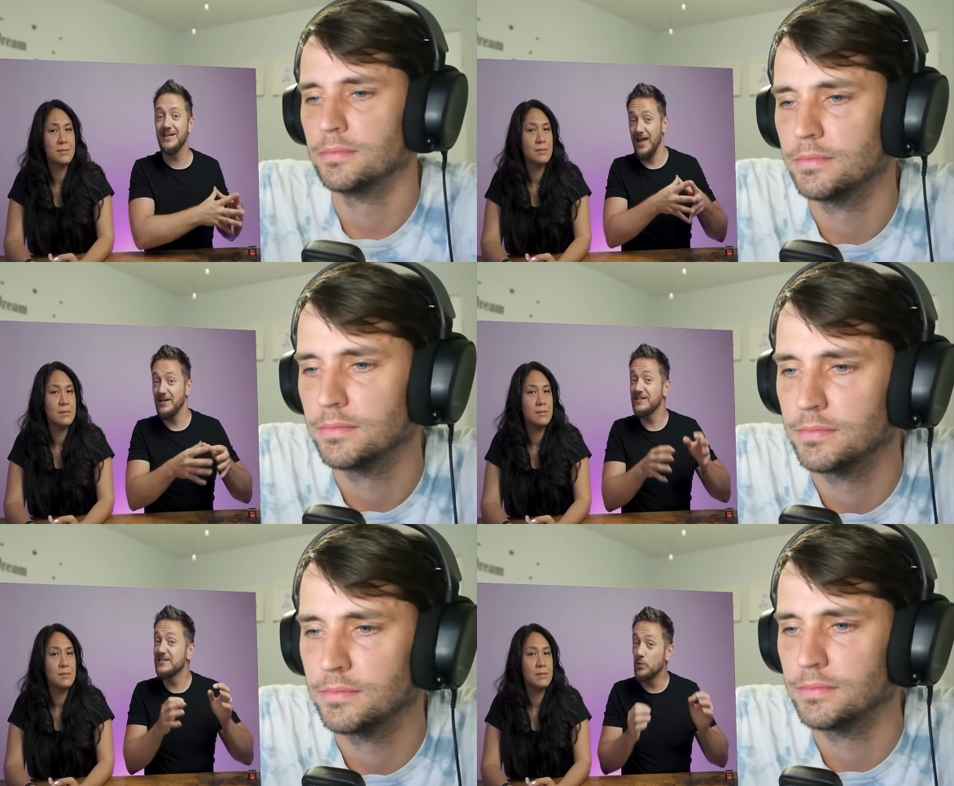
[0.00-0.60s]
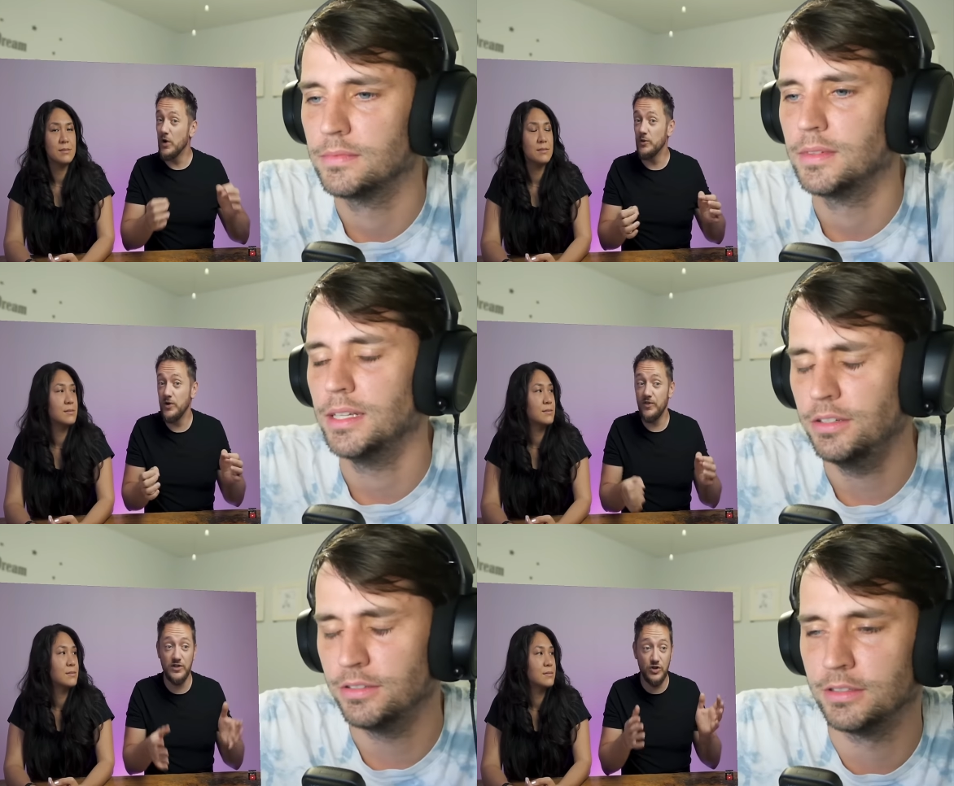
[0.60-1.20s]
Speaker 1: And it's the one
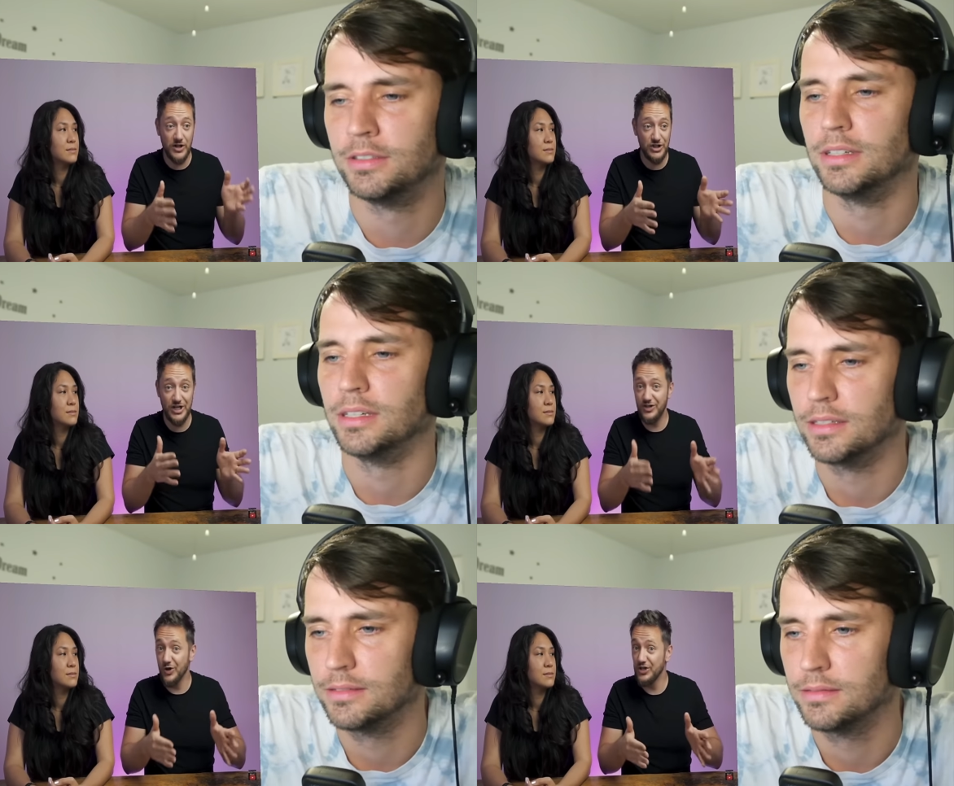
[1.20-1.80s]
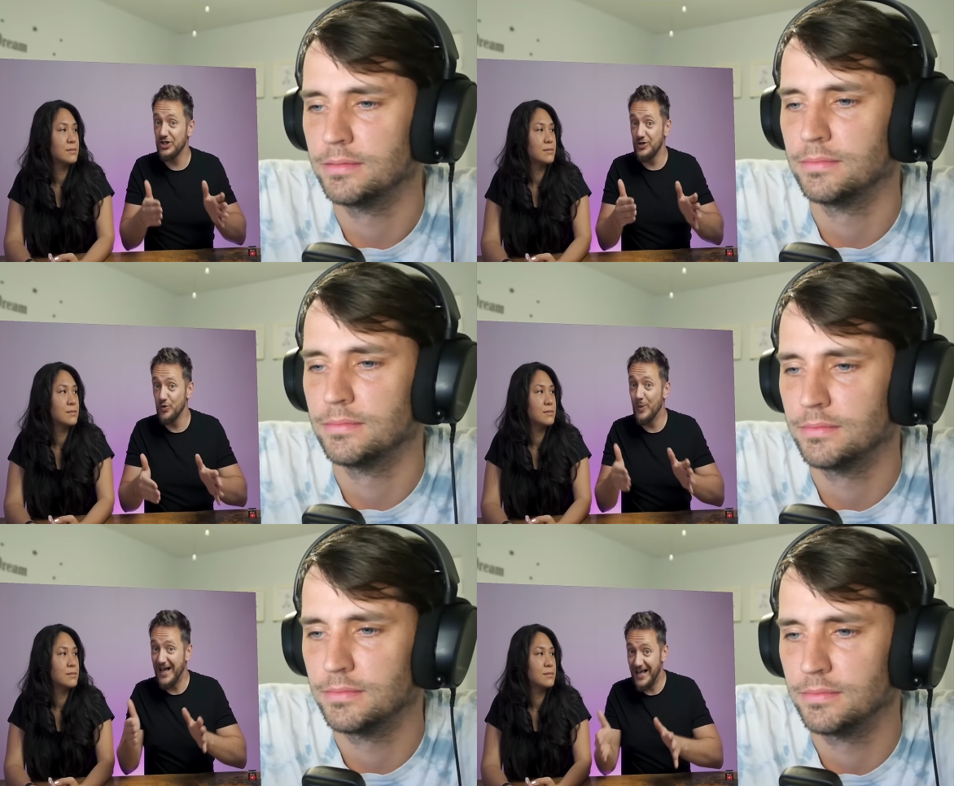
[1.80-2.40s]
with the Deutschland, Deutschland
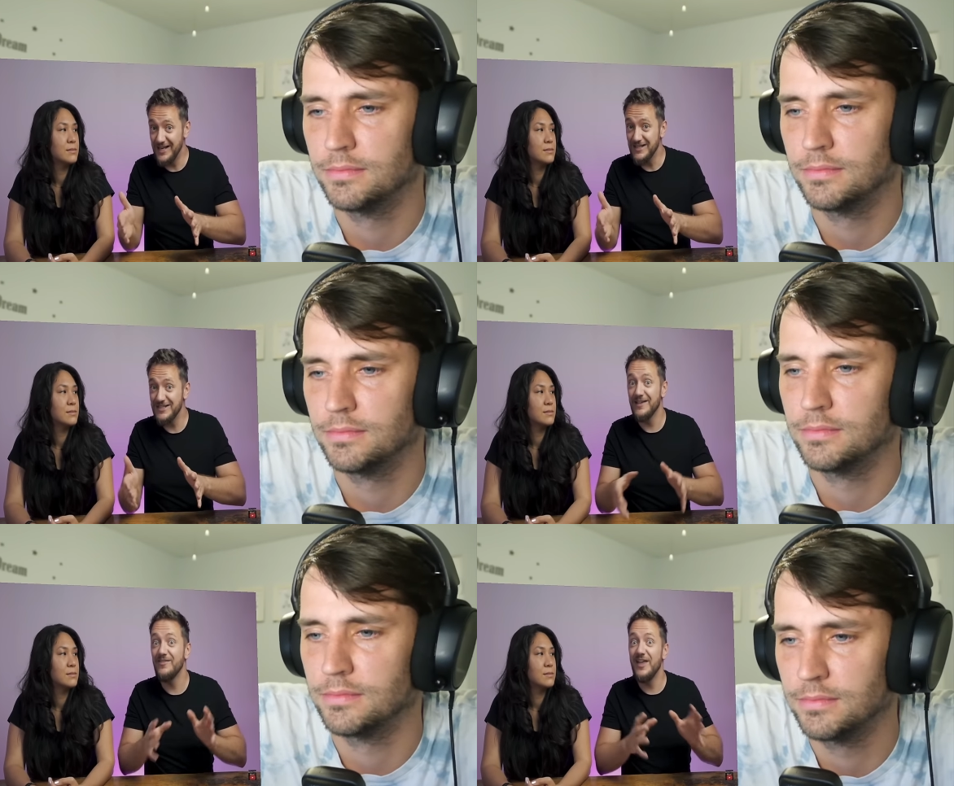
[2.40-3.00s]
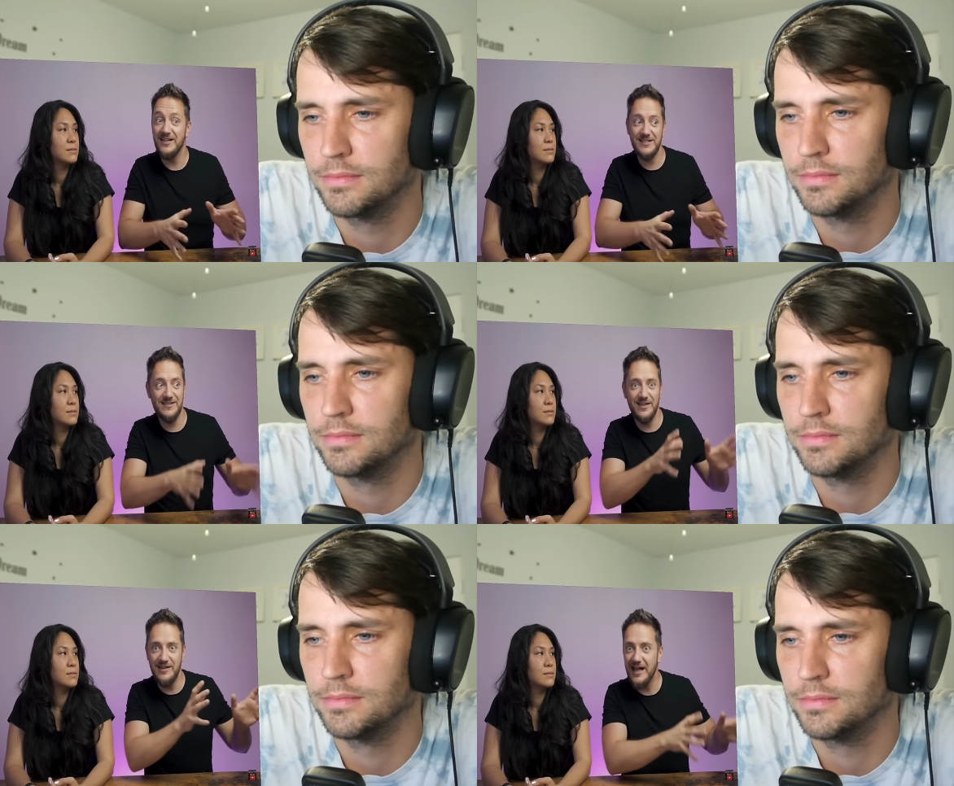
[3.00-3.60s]
über alles. That is
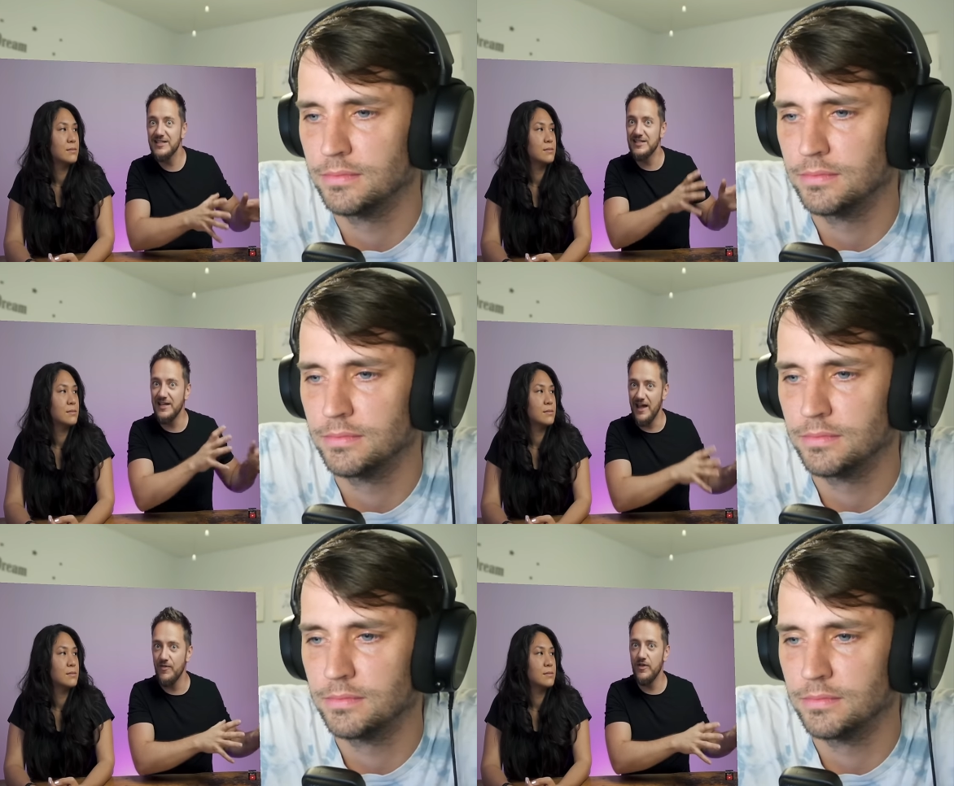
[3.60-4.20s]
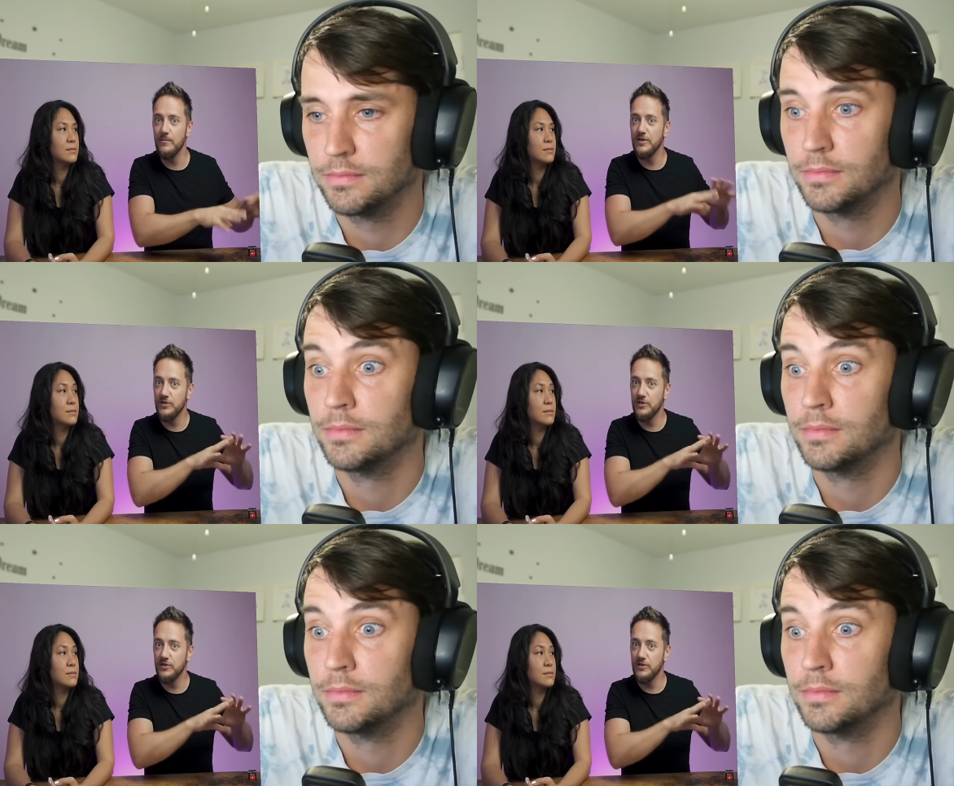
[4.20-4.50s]
the Nazi anthem.